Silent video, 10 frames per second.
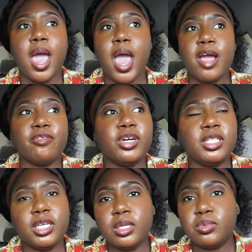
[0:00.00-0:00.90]

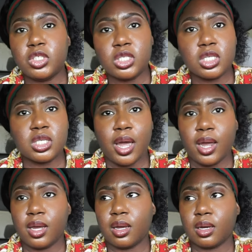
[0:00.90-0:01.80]
everything was just
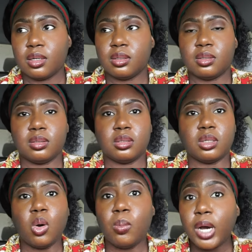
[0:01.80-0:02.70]
like
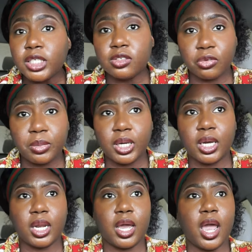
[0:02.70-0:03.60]
so much for me
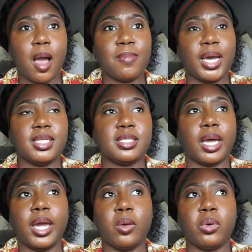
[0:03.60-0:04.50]
and i'm like
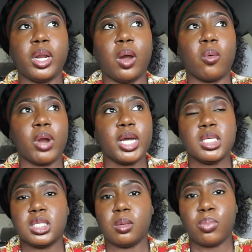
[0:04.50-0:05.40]
dang when it
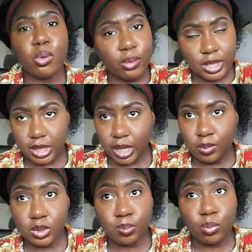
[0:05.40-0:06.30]
rains it pours like it
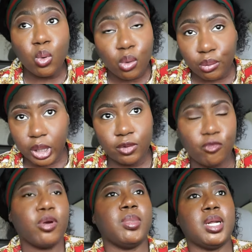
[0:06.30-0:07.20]
was pouring
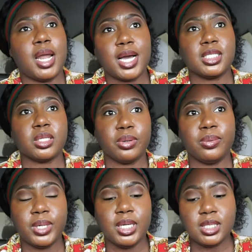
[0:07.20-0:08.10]
for me the last three
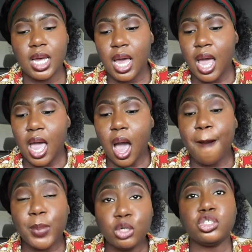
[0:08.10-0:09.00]
weeks
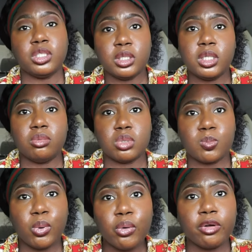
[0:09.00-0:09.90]
emotionally it was
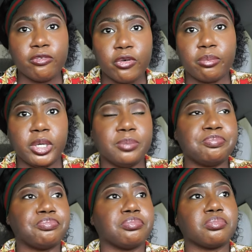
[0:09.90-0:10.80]
pouring for me
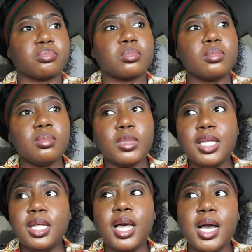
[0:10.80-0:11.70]

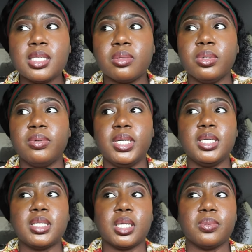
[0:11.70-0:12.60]
the last three
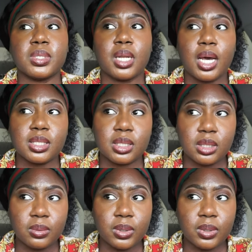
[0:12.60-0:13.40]
weeks and it was a lot to deal